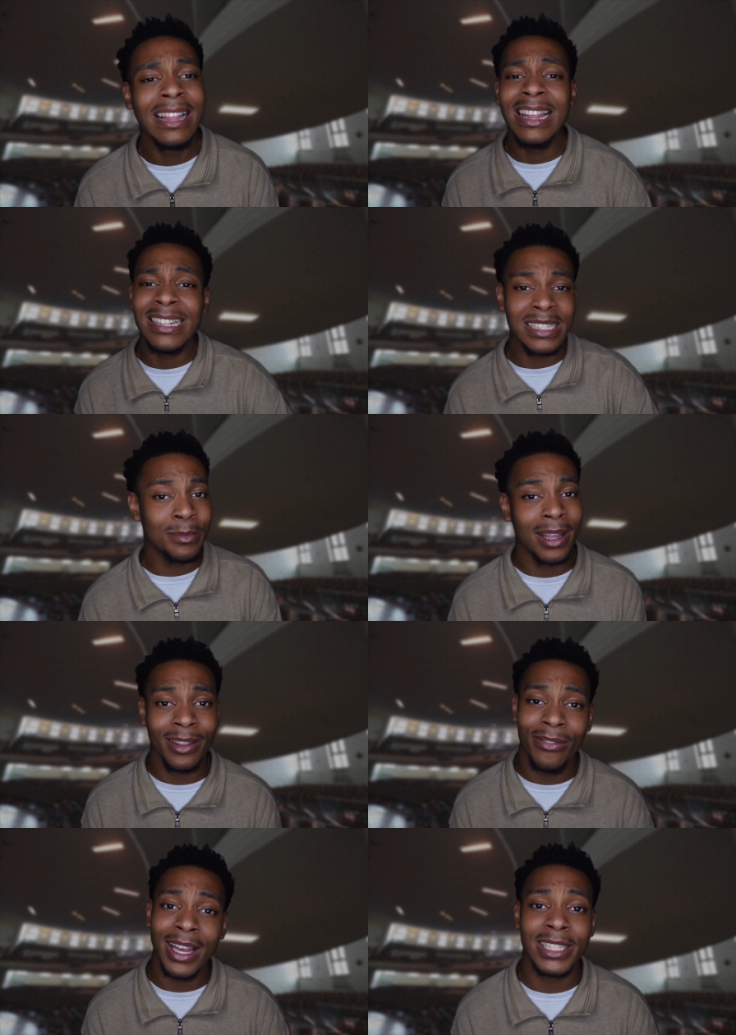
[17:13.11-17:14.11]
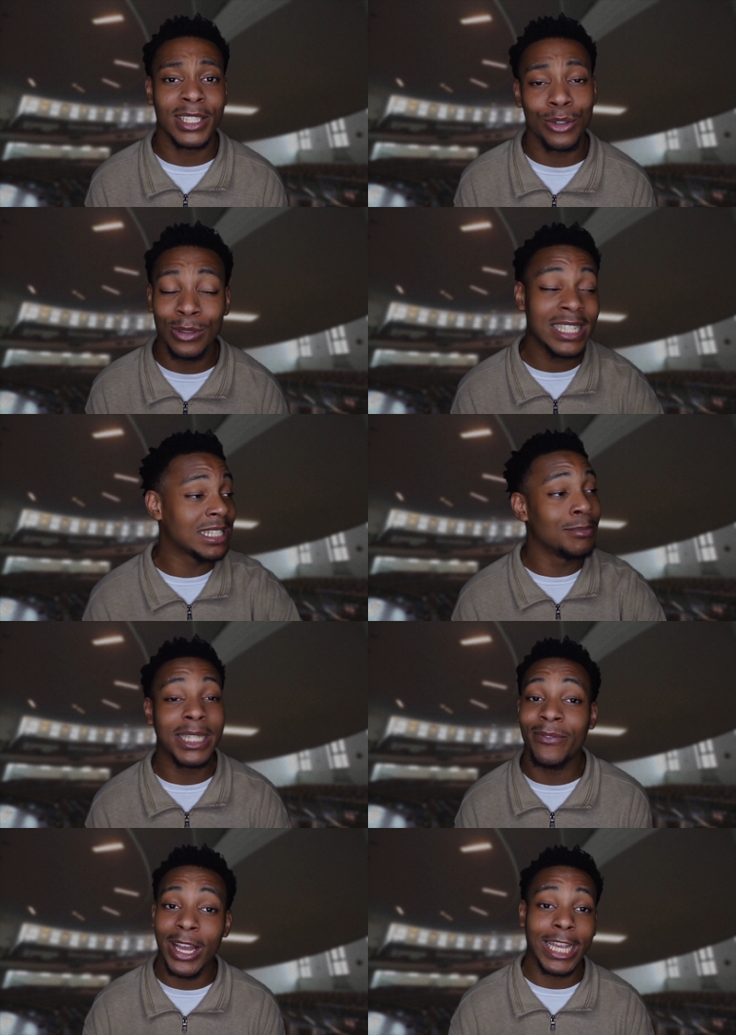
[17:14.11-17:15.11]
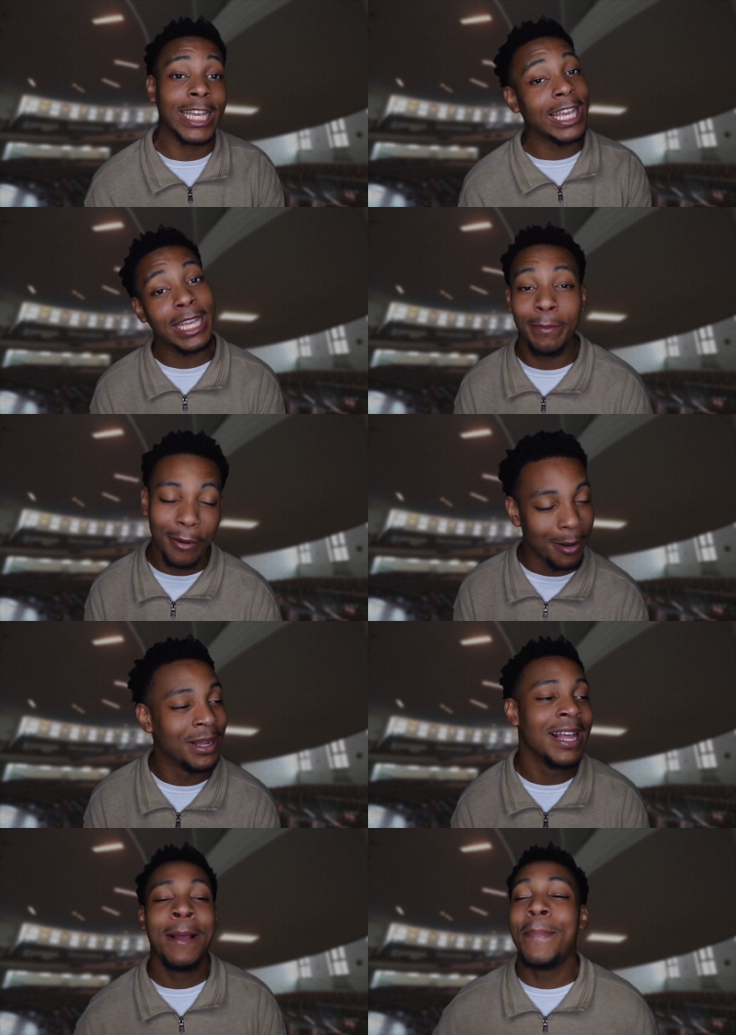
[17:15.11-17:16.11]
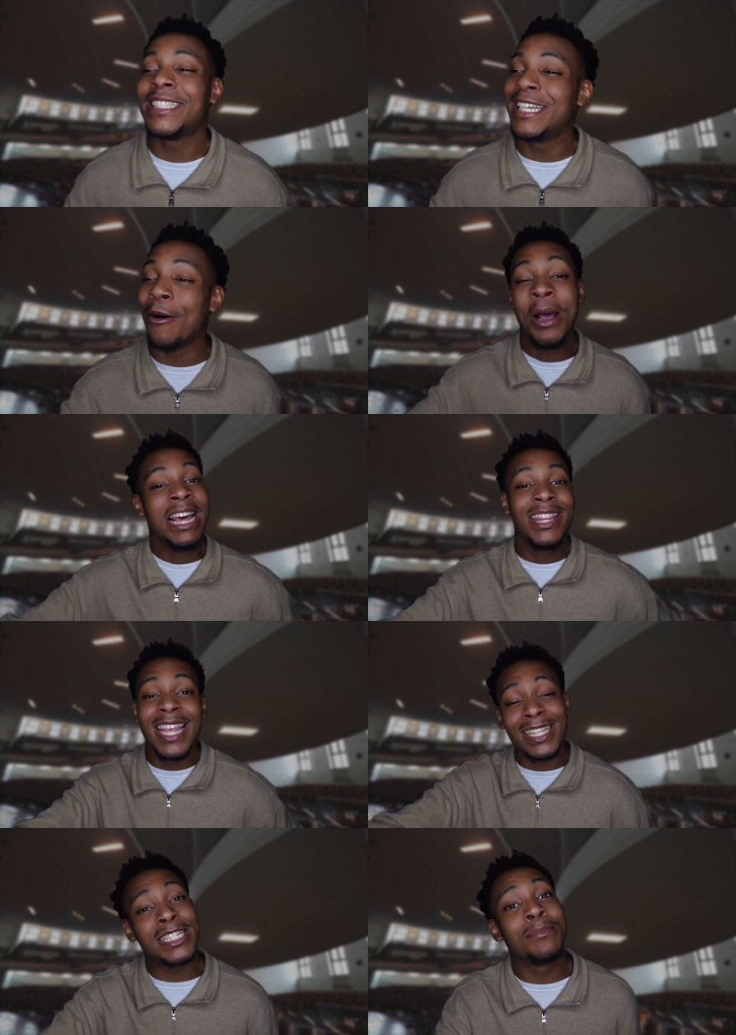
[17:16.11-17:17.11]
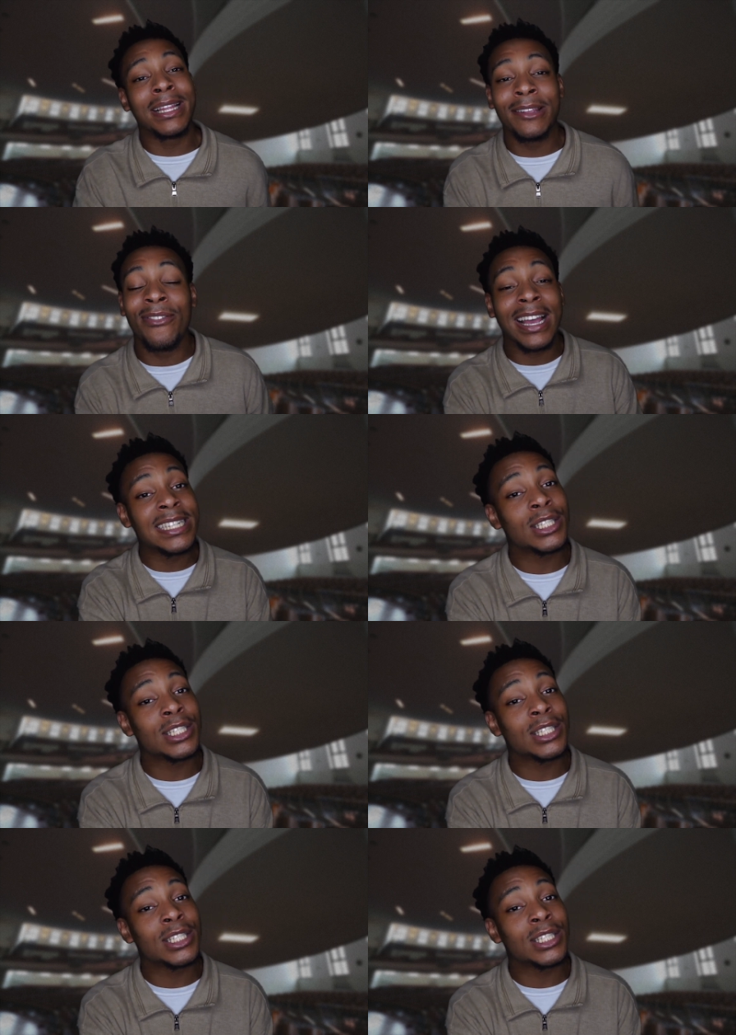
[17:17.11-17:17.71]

This is motherfucking school. This is motherfucking Keke Palmer. Bitch, no. This is motherfucking